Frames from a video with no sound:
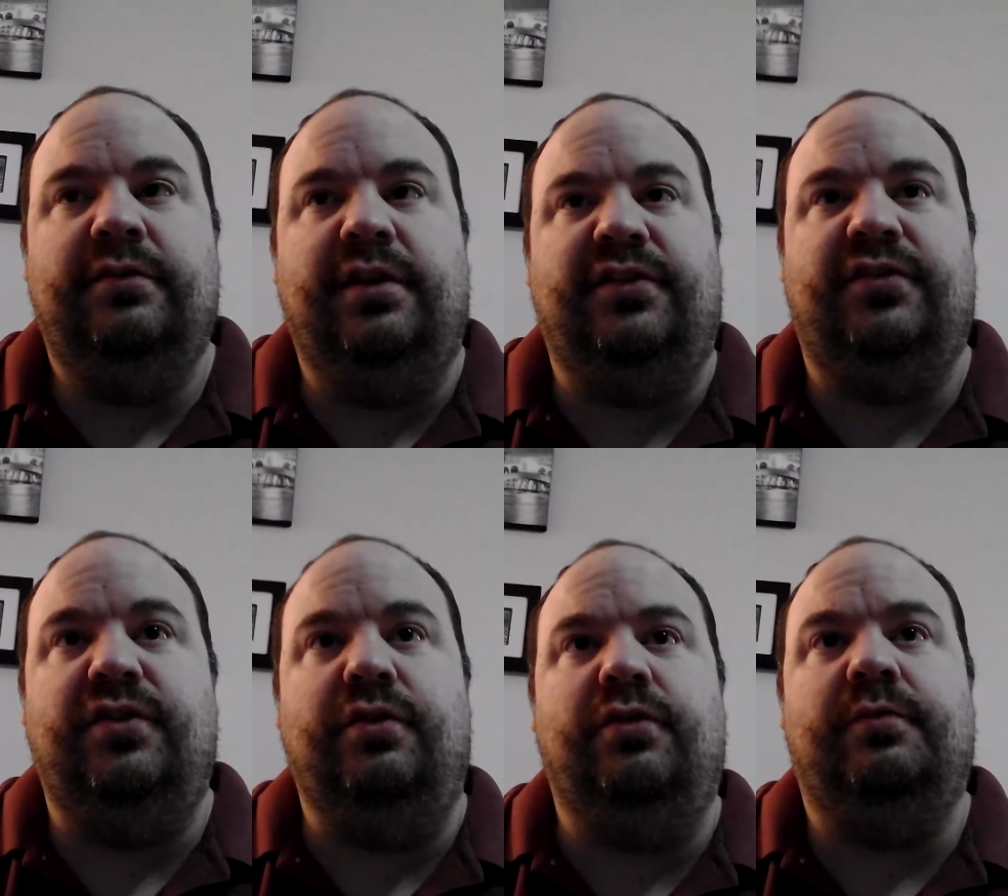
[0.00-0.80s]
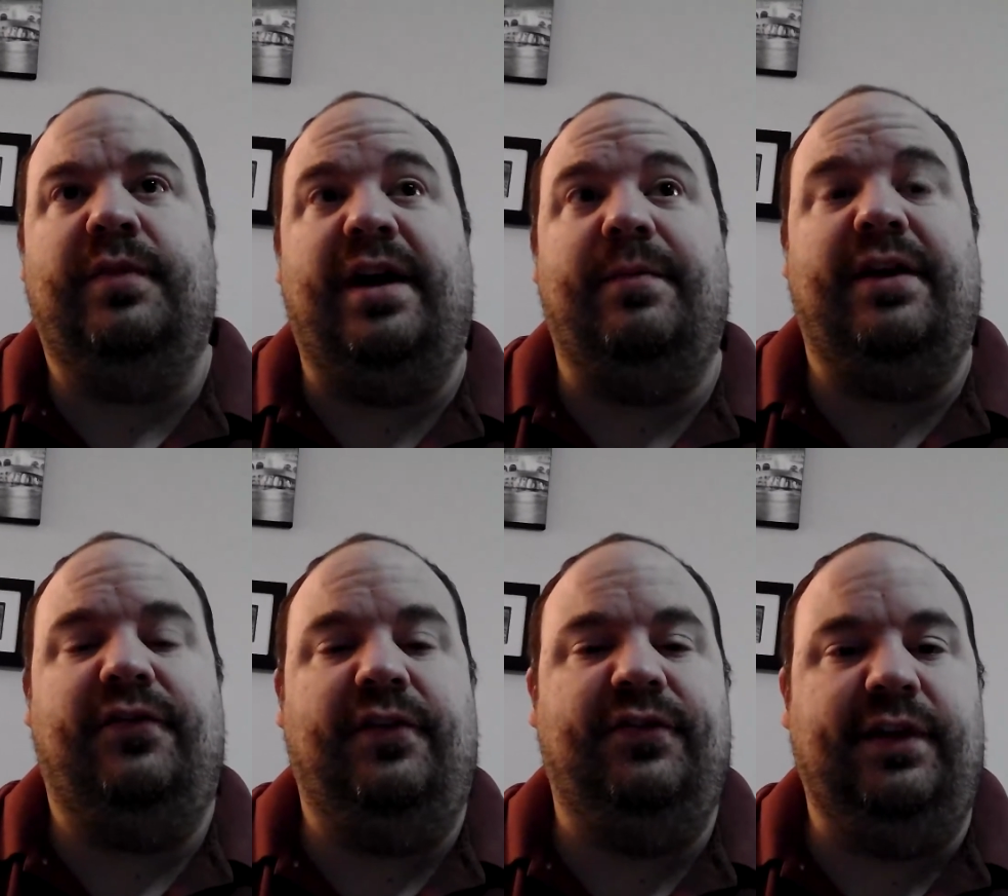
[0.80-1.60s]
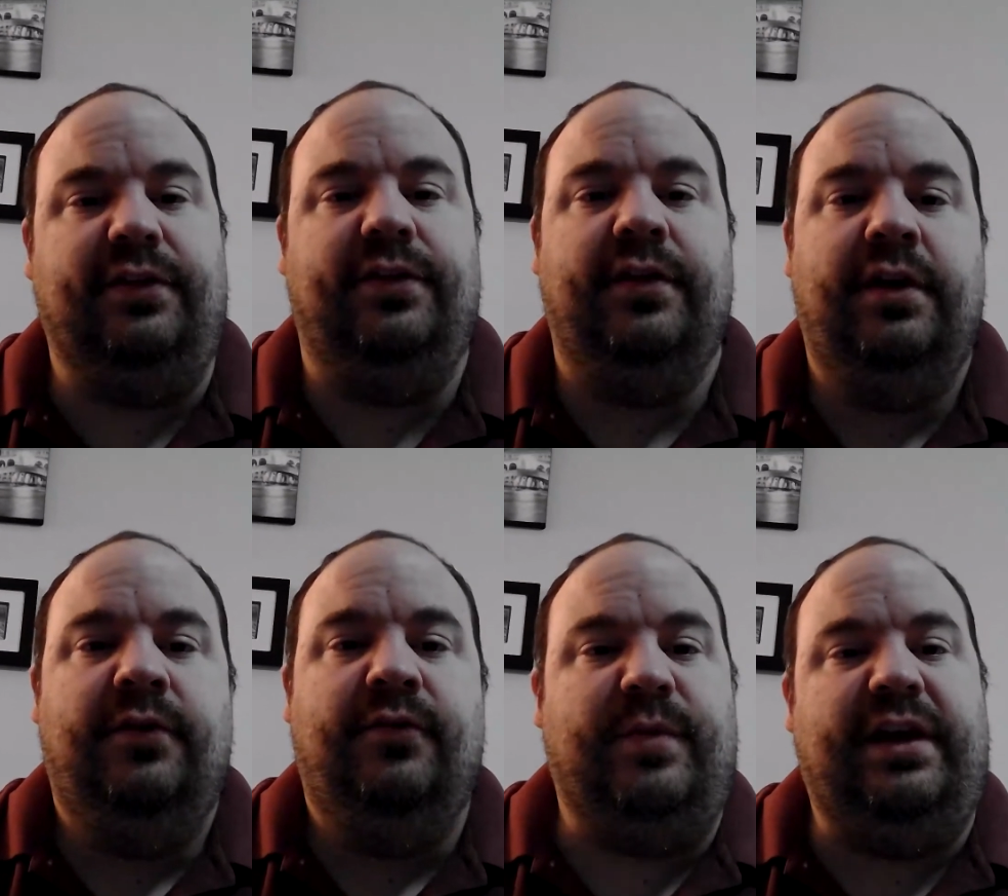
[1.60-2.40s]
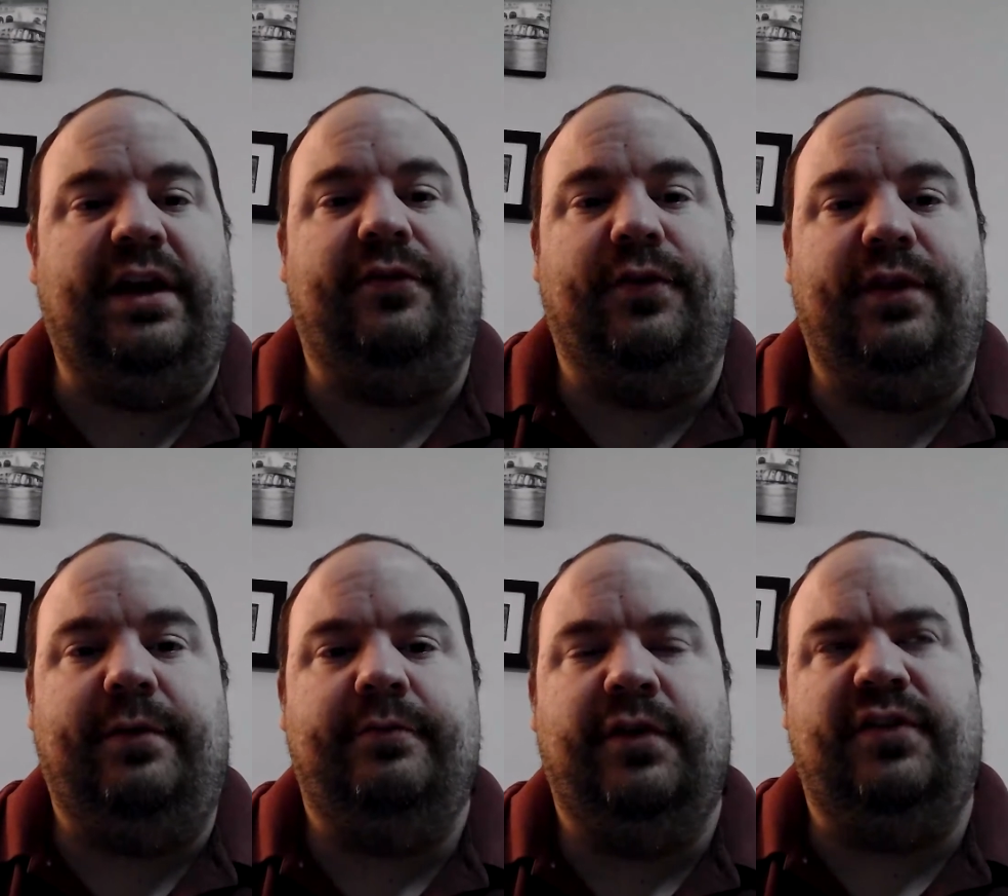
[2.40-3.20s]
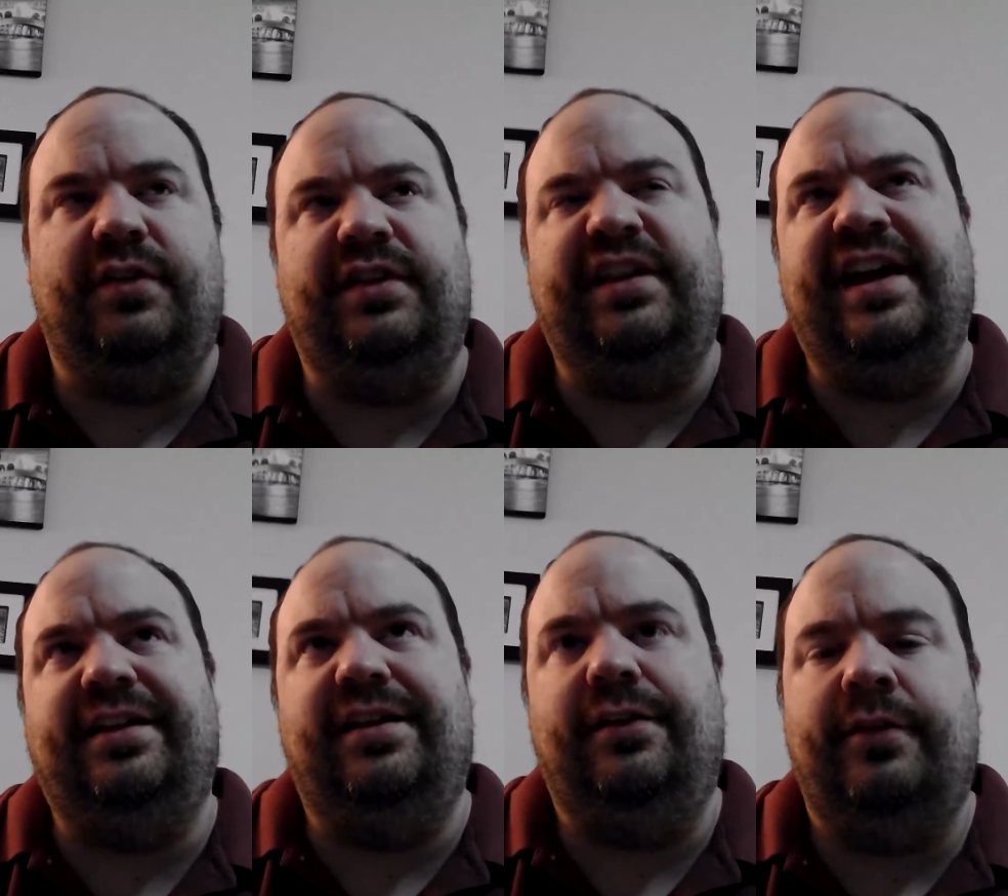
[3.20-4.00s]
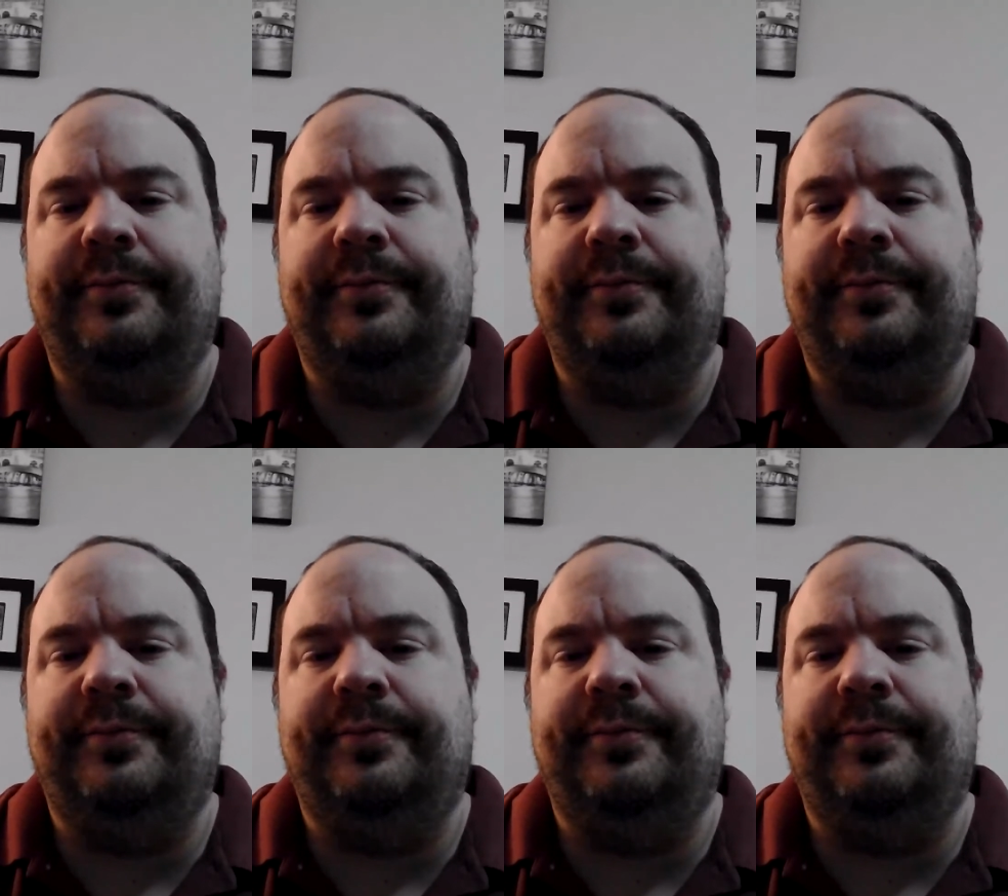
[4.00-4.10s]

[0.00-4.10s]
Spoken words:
It's due by May 15th for me and for them, or I think the 19th.